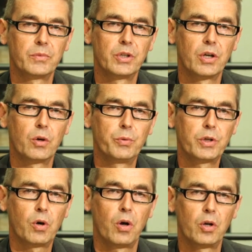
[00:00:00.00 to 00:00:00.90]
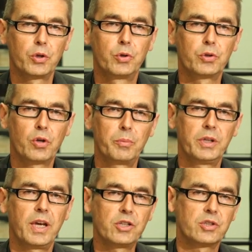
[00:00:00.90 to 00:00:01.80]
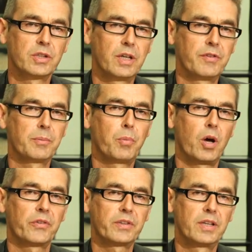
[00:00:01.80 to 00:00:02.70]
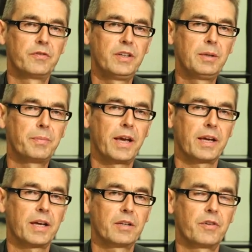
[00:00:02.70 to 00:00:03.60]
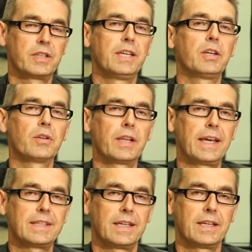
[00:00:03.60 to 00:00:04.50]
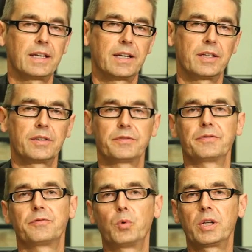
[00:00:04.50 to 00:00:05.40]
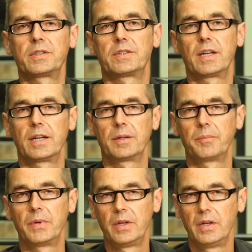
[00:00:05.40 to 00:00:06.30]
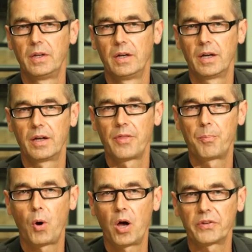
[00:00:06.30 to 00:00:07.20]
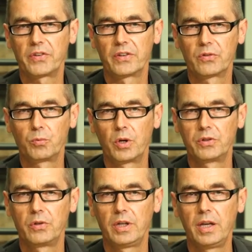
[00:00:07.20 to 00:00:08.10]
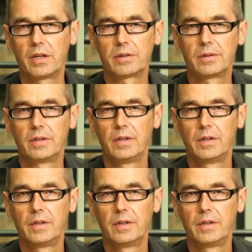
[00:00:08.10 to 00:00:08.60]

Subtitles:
you know, we call good communication, giving positive feedback, kind of articulating kind of what the bosses want to hear.